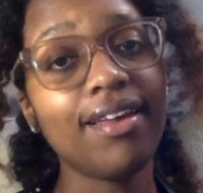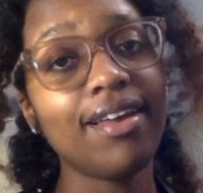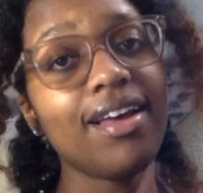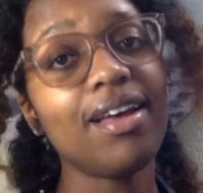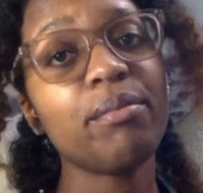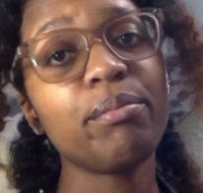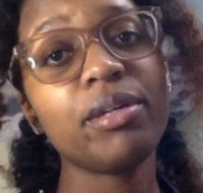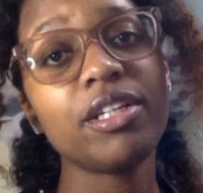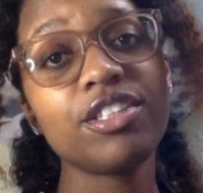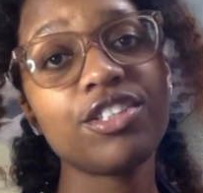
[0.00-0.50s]

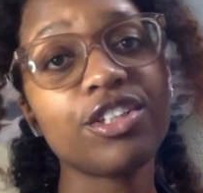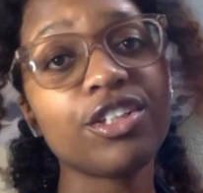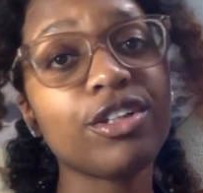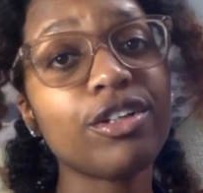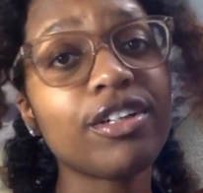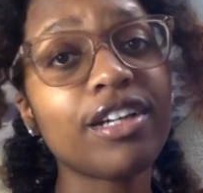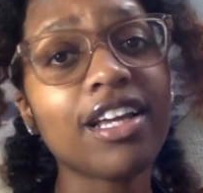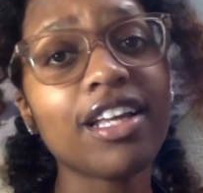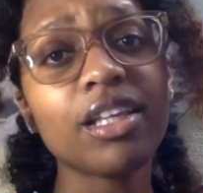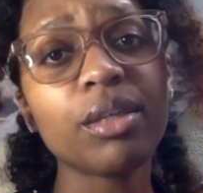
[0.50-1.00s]
I'm Peachy Girl
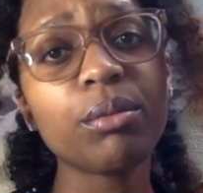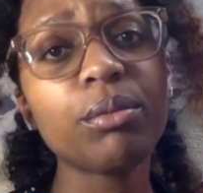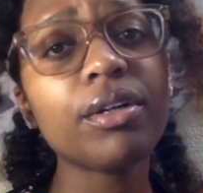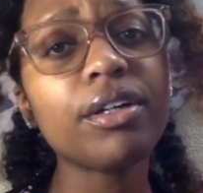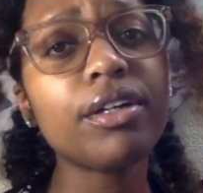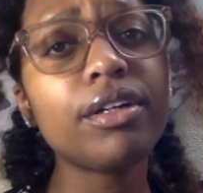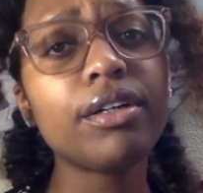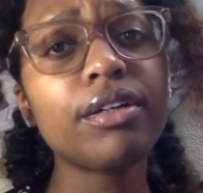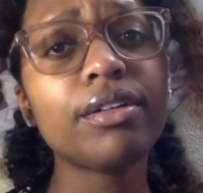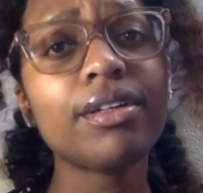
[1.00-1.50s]

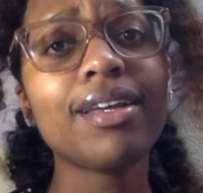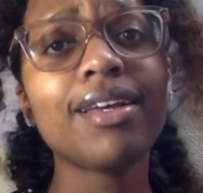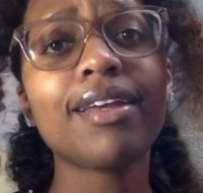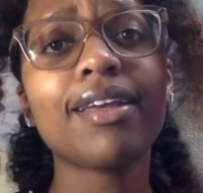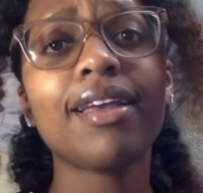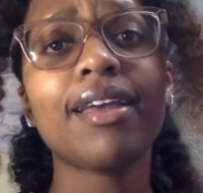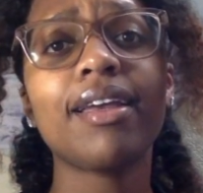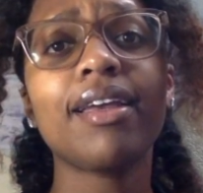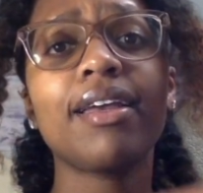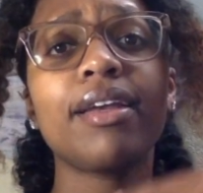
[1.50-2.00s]
CaliWorld,
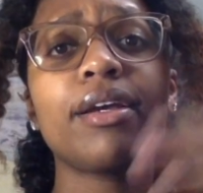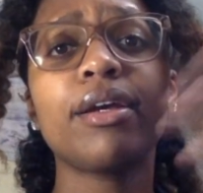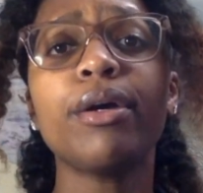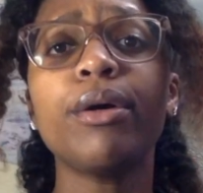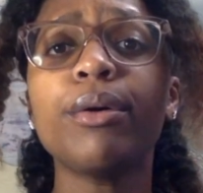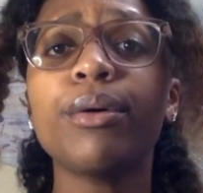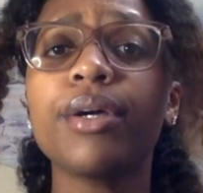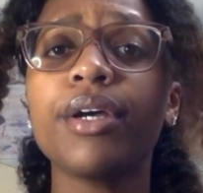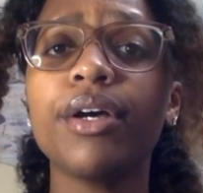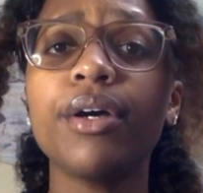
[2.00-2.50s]
aka
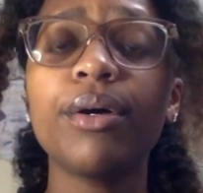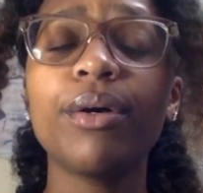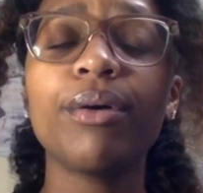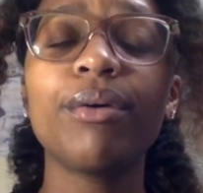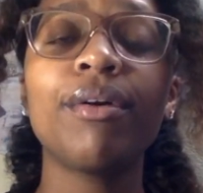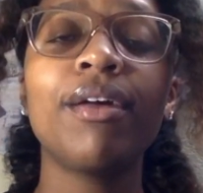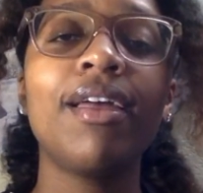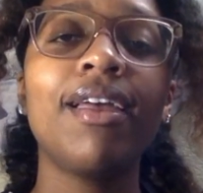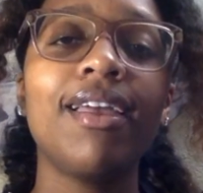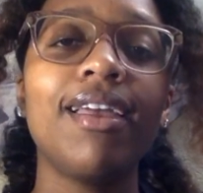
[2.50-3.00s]
Coco,
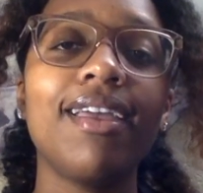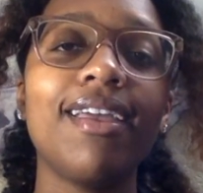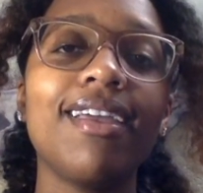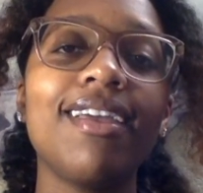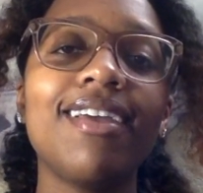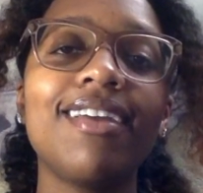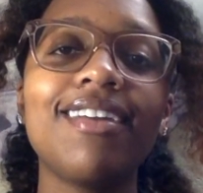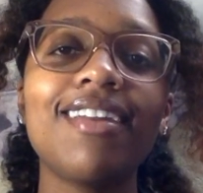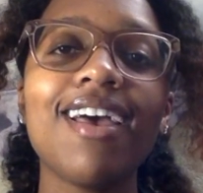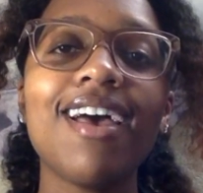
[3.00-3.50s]

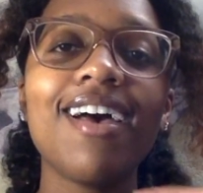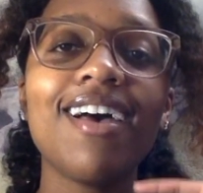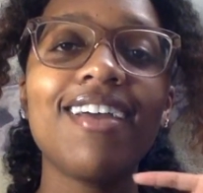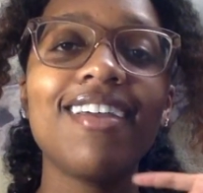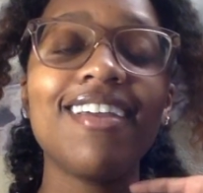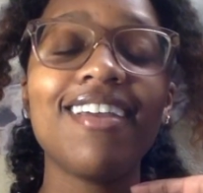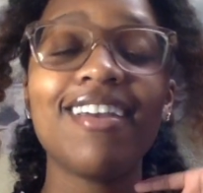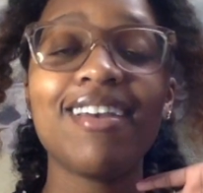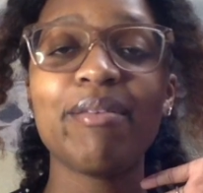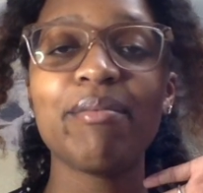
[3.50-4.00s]
and I
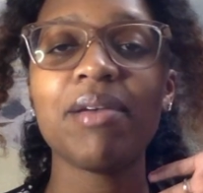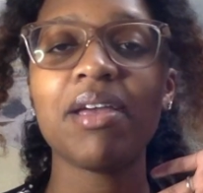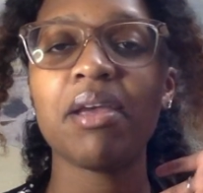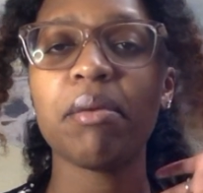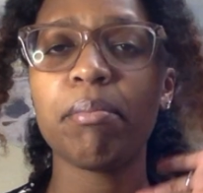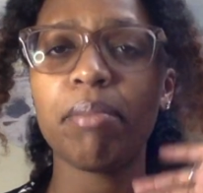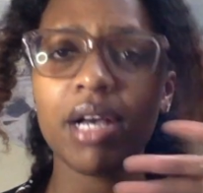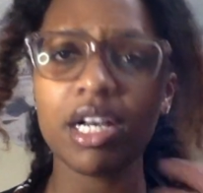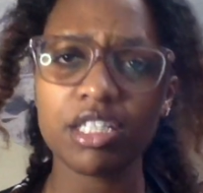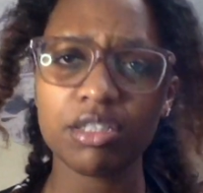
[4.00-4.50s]
am a
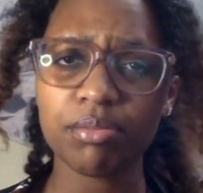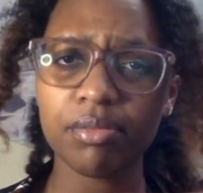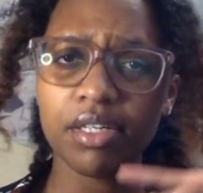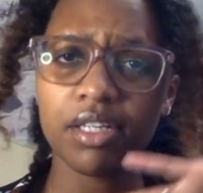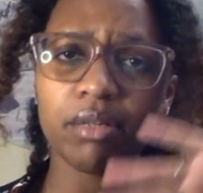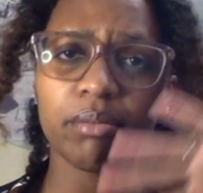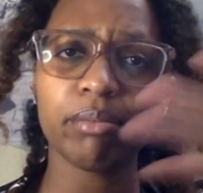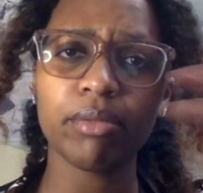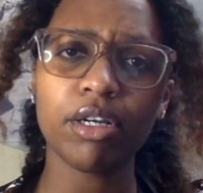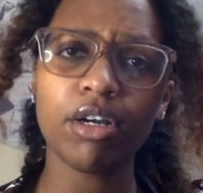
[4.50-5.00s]

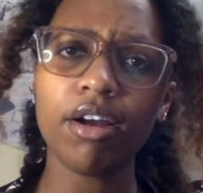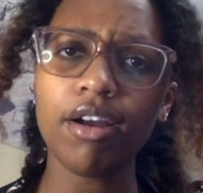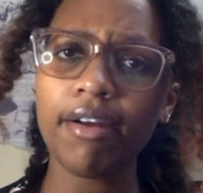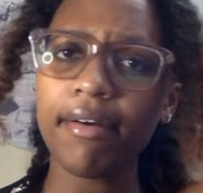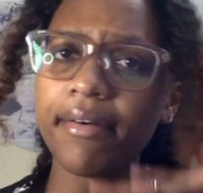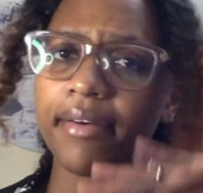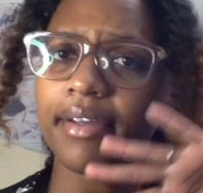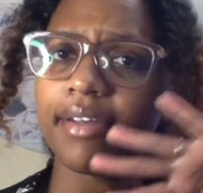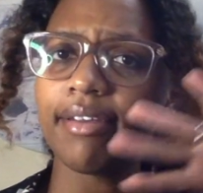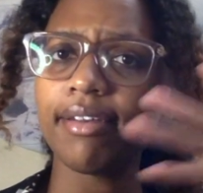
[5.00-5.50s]
Poshmark,
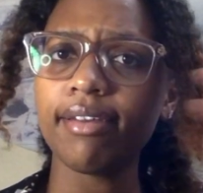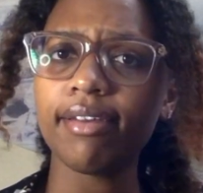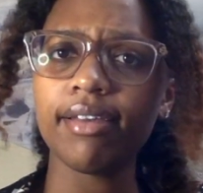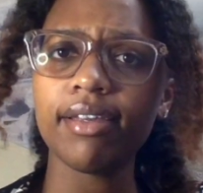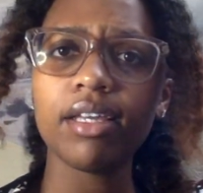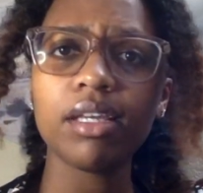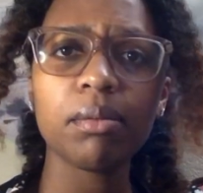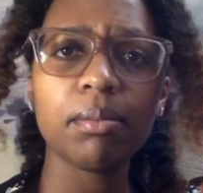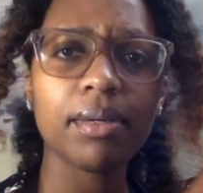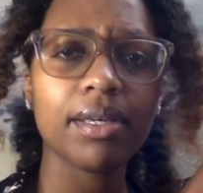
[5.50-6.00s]
MERCARI,
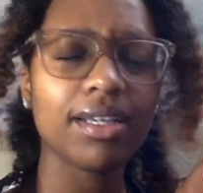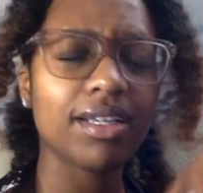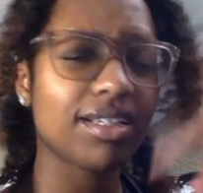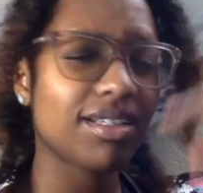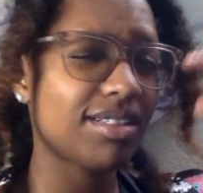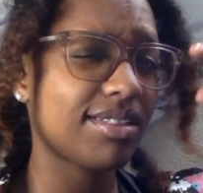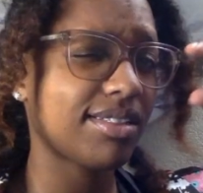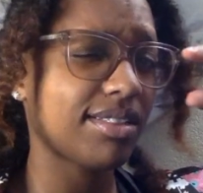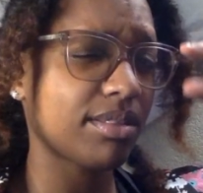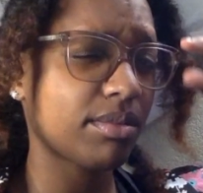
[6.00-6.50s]

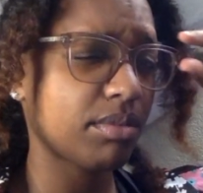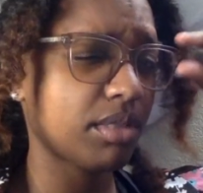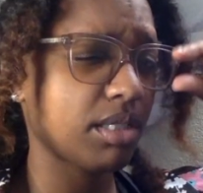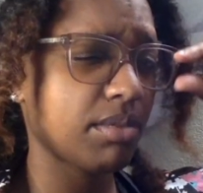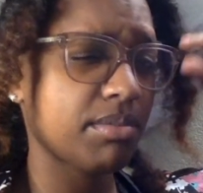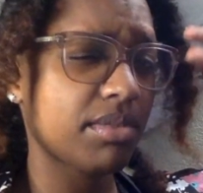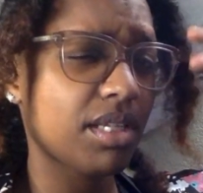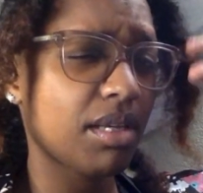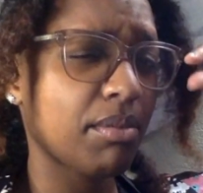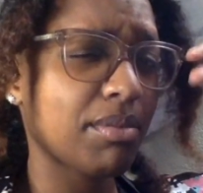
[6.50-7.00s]
eBay,
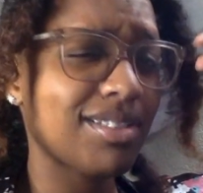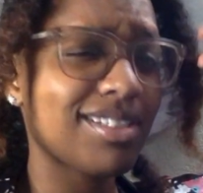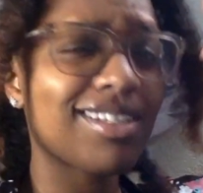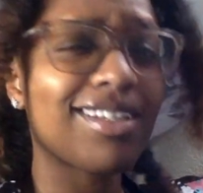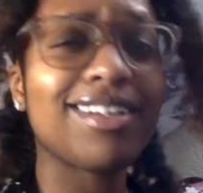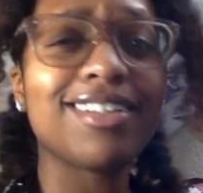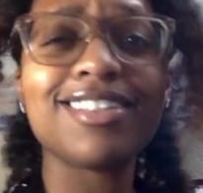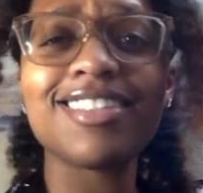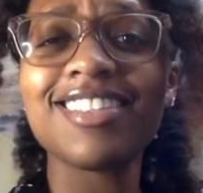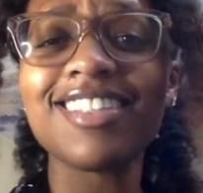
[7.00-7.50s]
sometimes
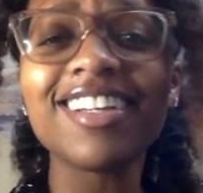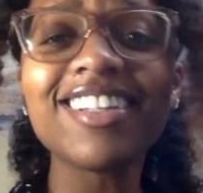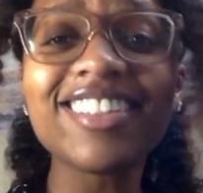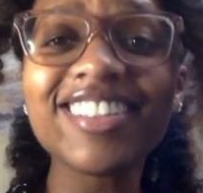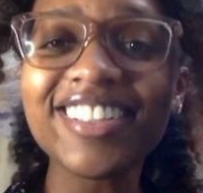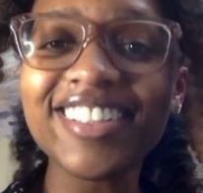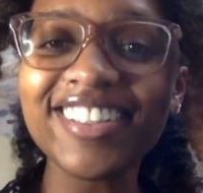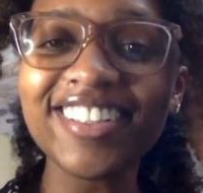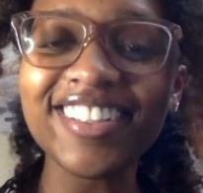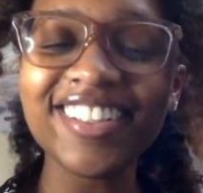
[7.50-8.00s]
Amazon
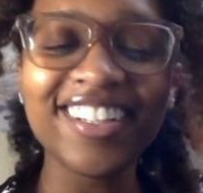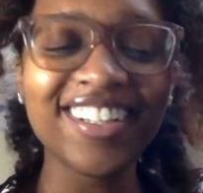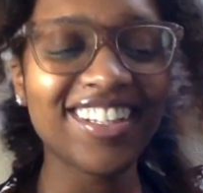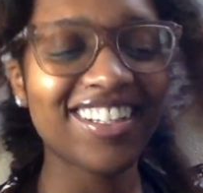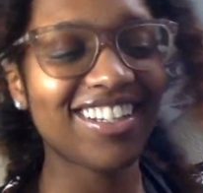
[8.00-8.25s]
seller.